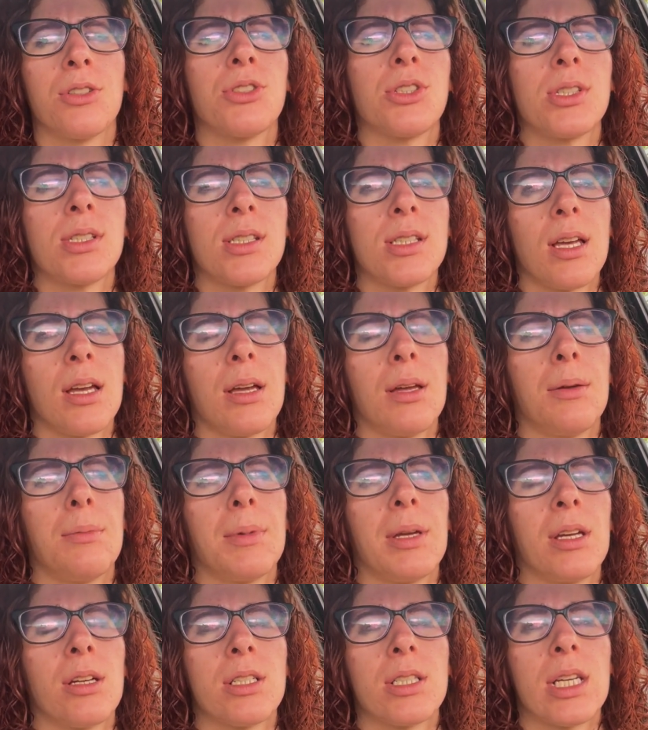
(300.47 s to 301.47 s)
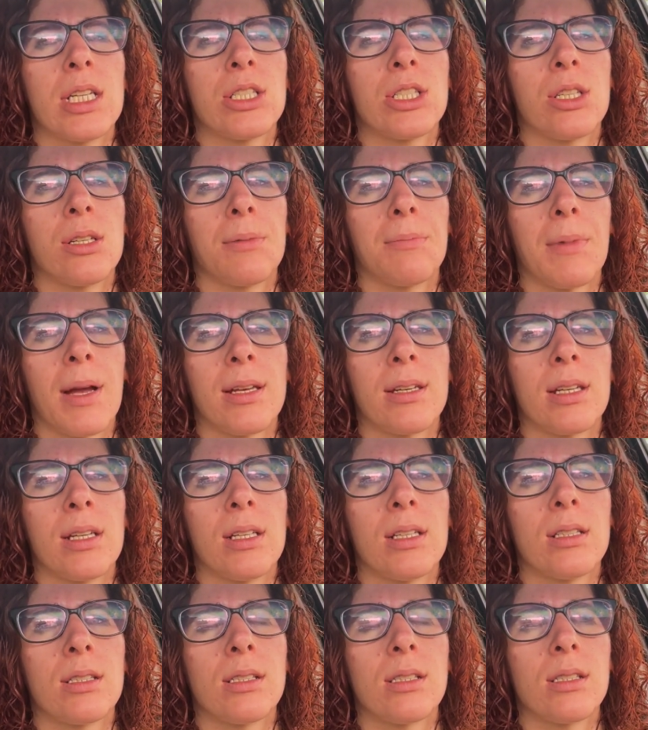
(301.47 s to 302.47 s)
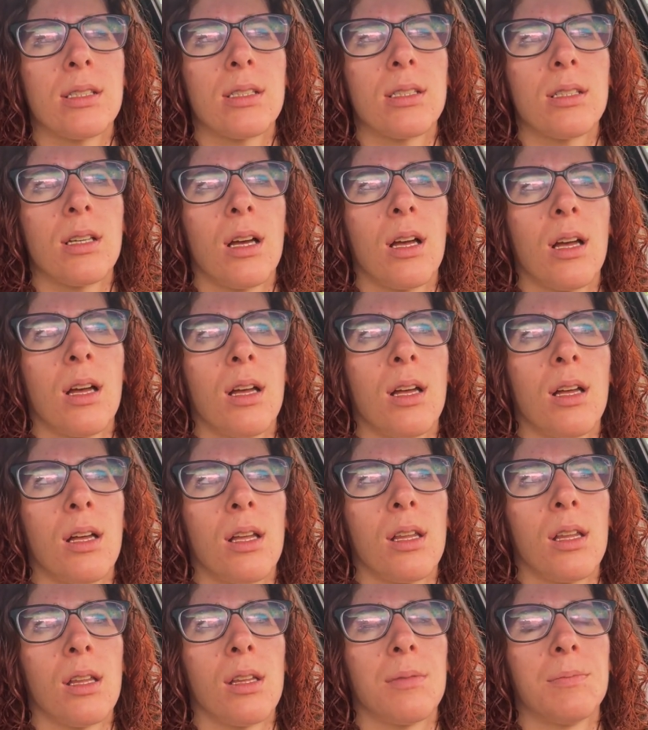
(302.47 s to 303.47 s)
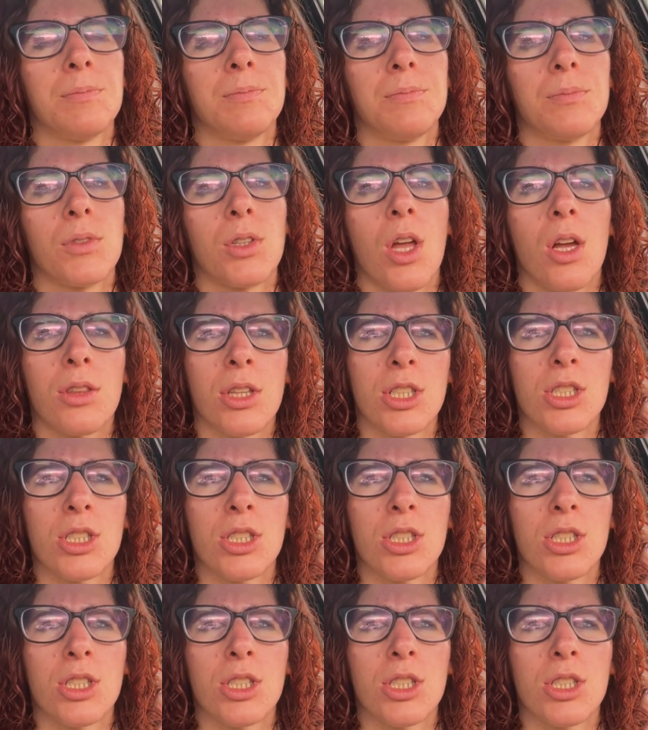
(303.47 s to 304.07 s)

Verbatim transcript: just some irritation and redness along the